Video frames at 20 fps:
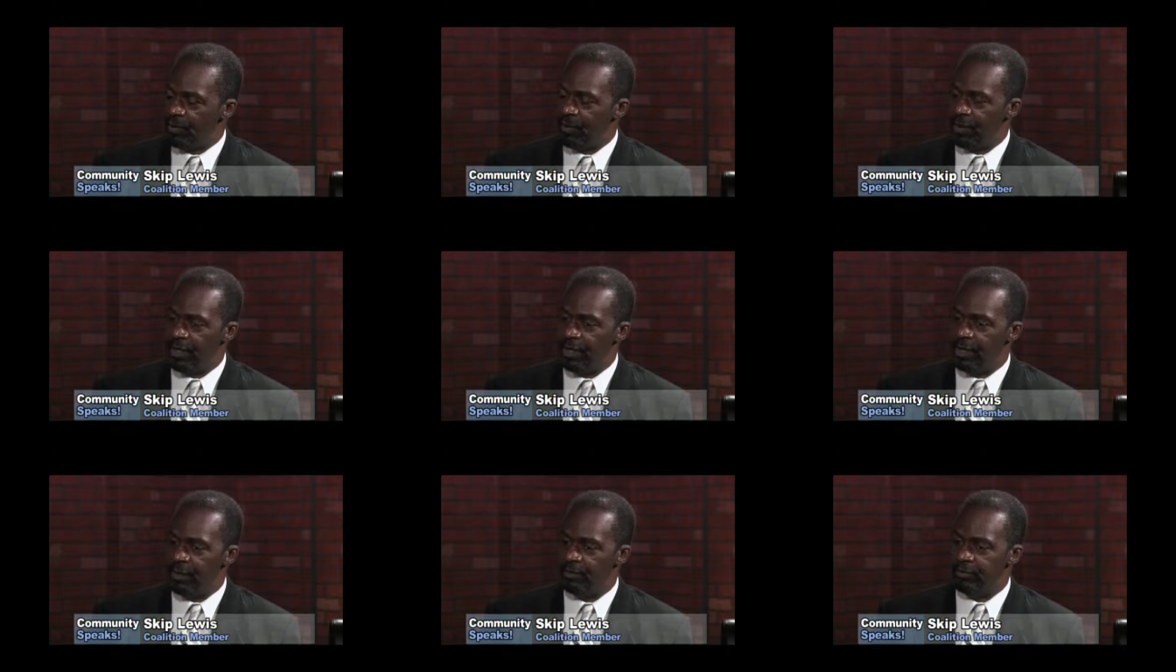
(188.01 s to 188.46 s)
We
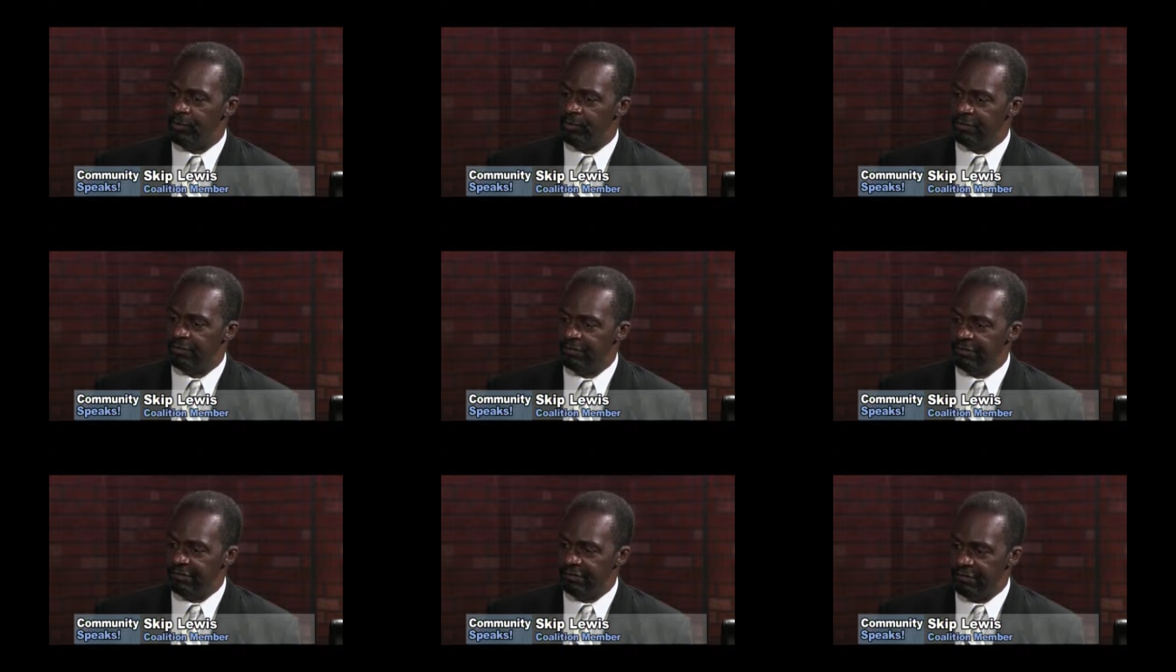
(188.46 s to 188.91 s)
help
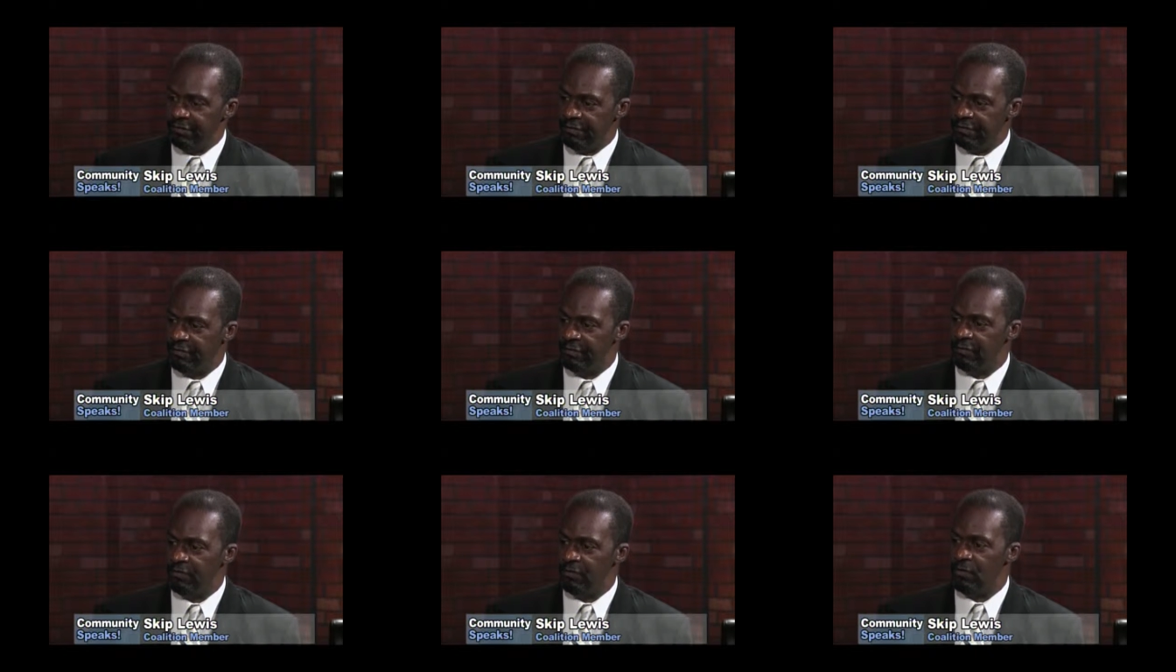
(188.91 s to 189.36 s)
brothers and
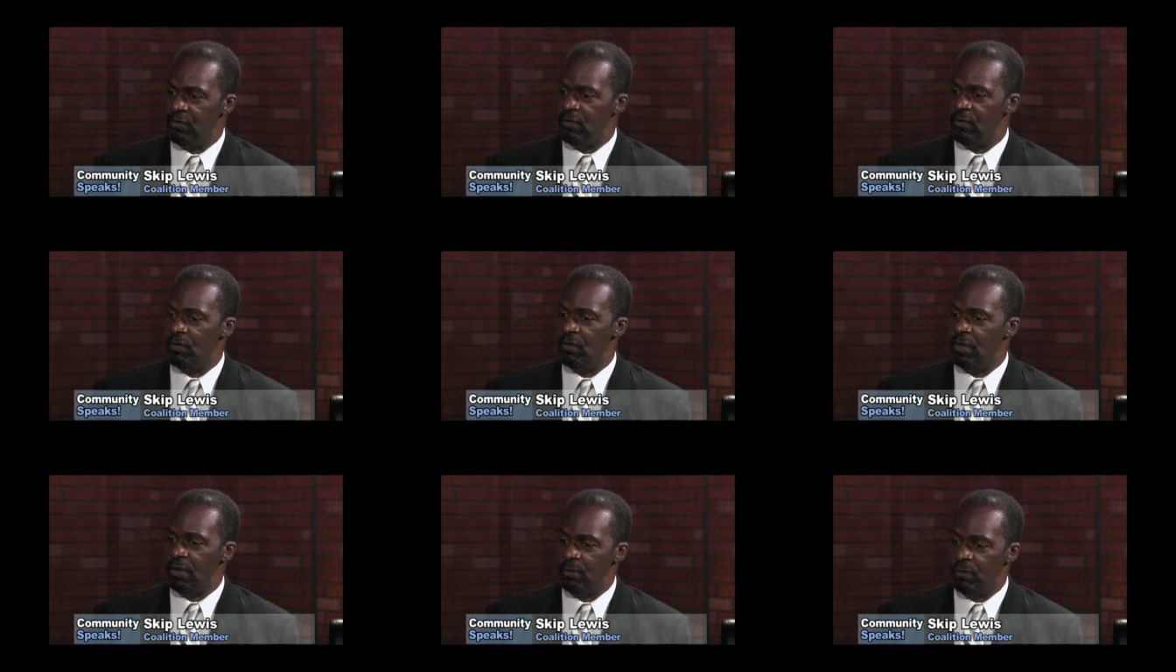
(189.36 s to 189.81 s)
sisters
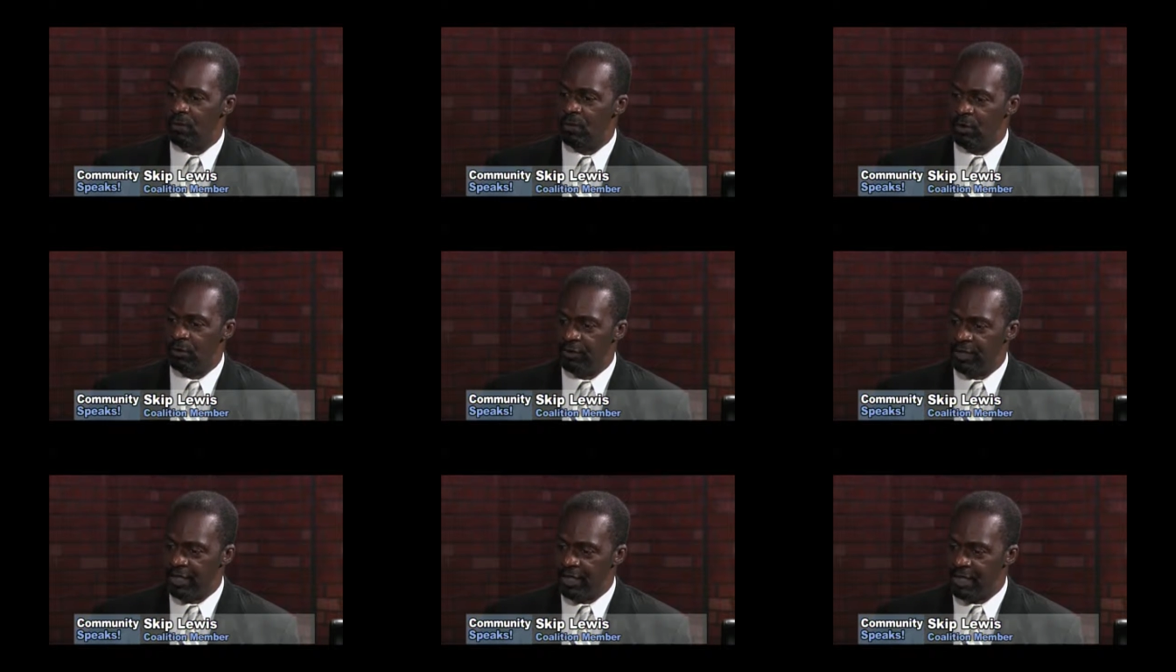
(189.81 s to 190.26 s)
who
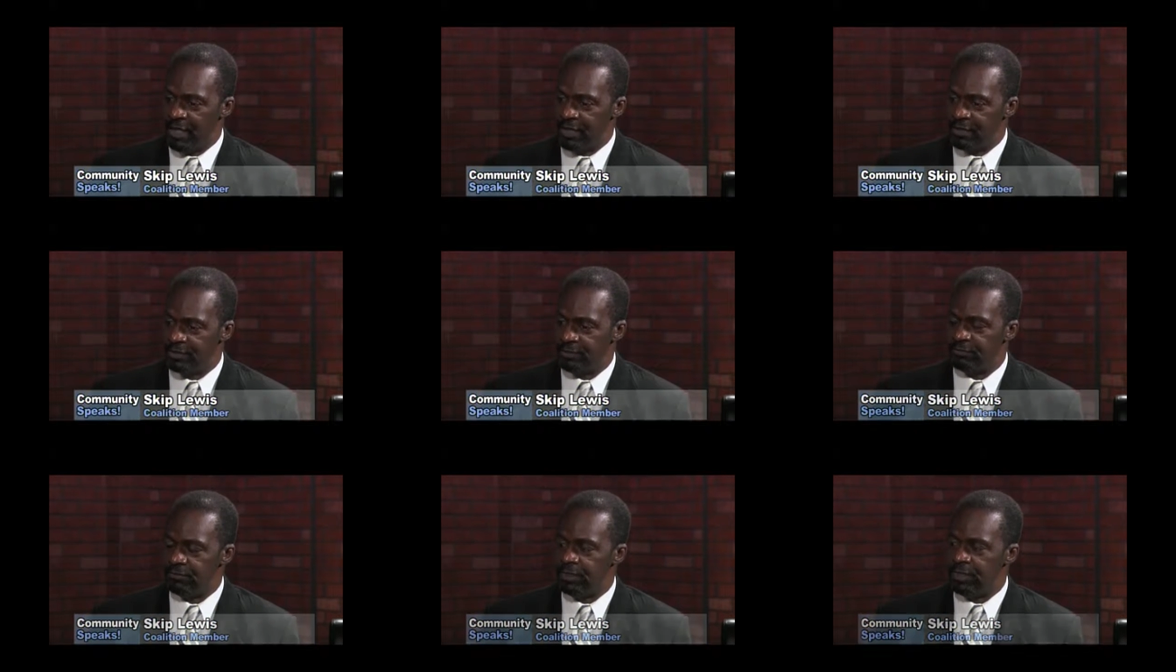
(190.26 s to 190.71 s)
were
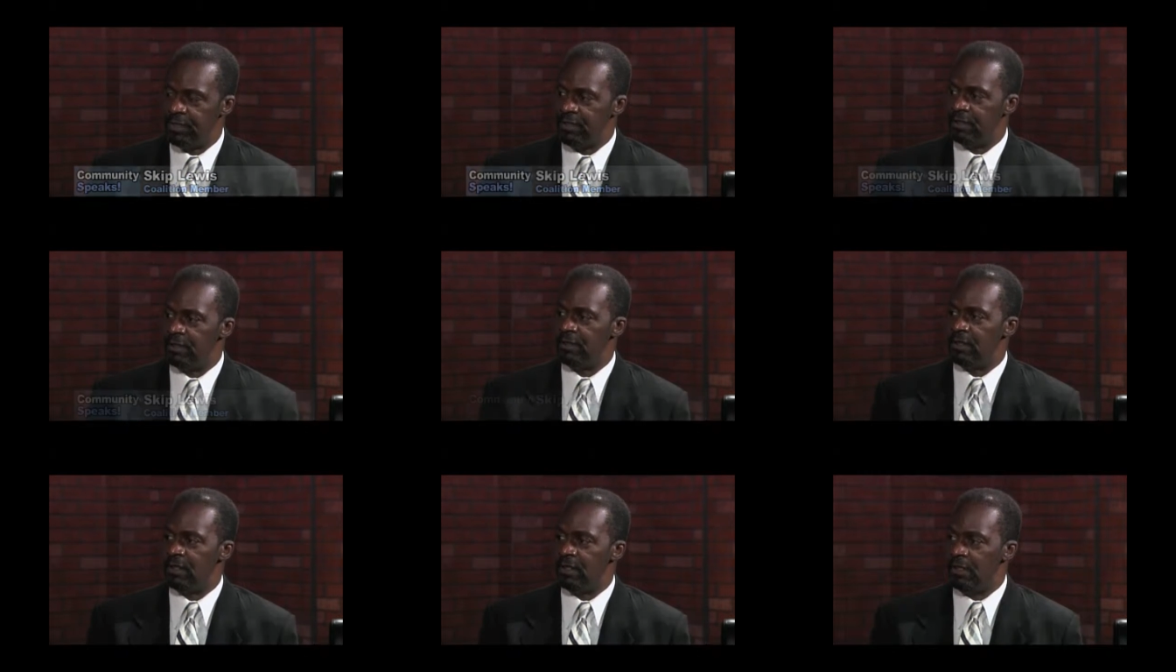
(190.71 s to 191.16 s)

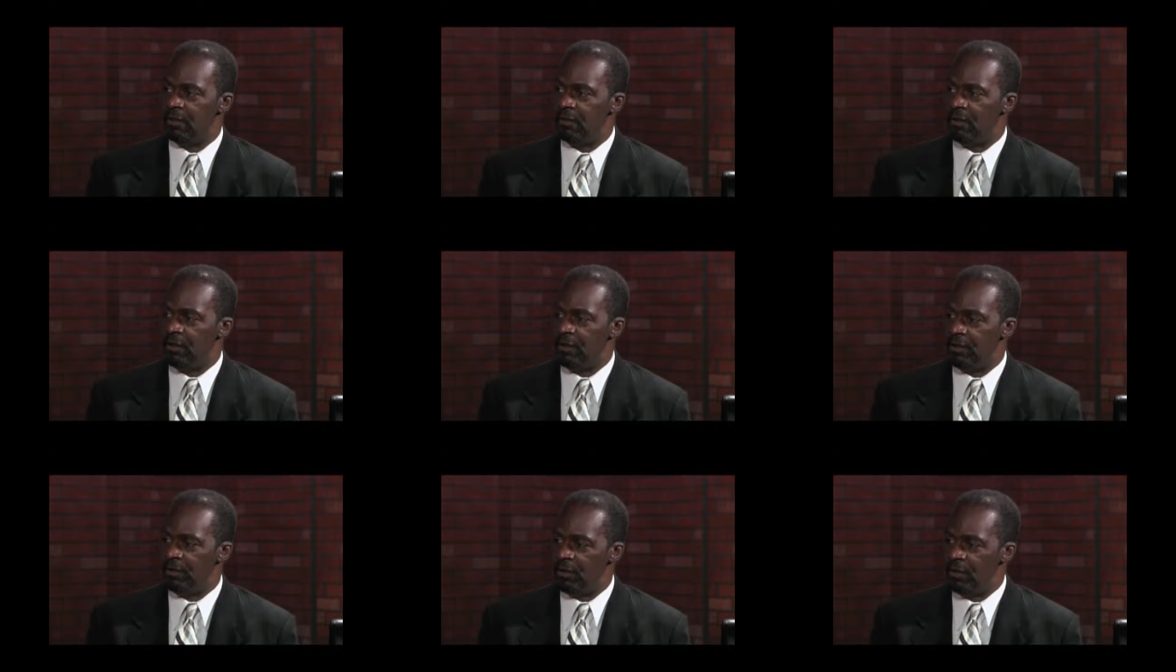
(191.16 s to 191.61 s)
incarcerated and are
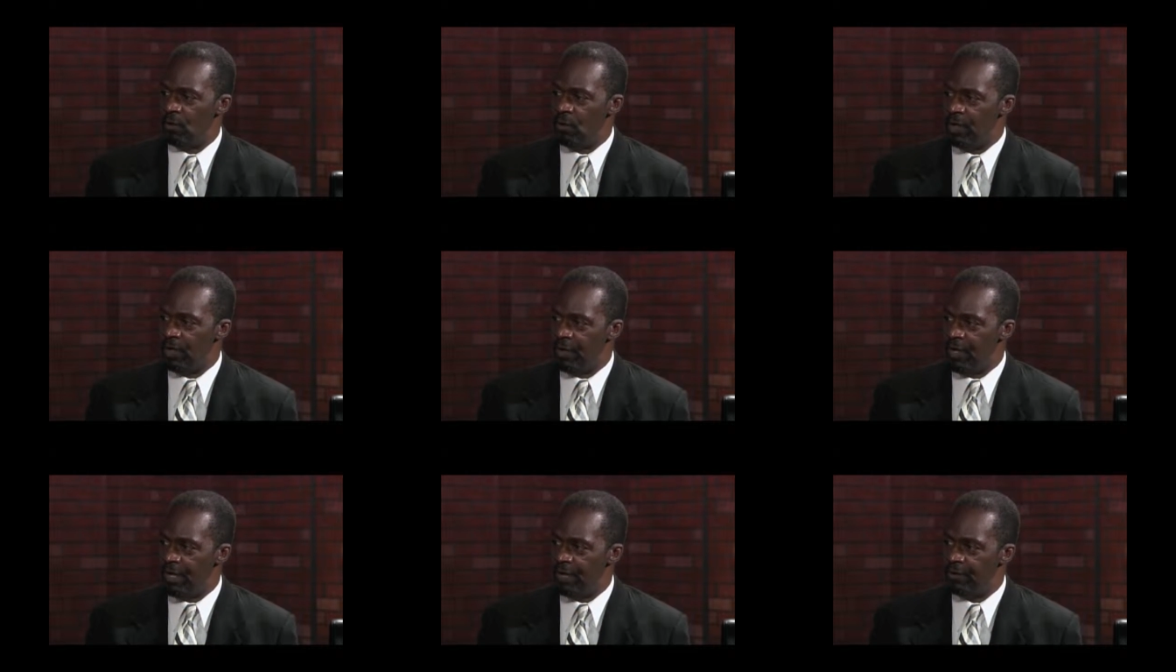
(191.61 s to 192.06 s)
on their
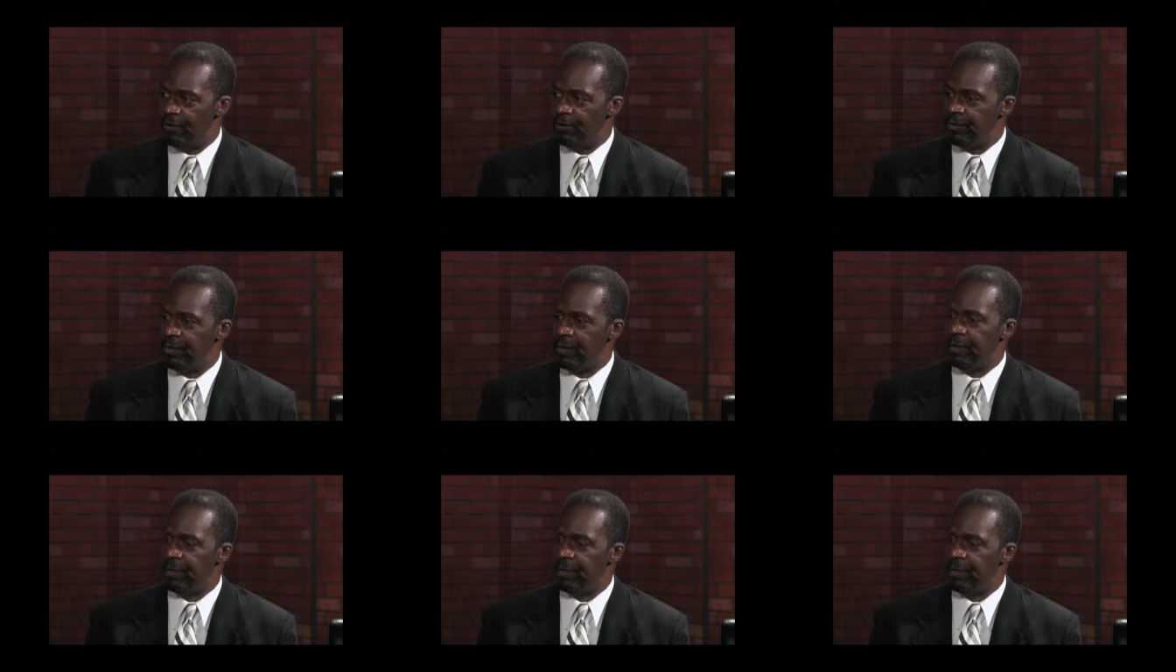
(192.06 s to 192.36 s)
way out.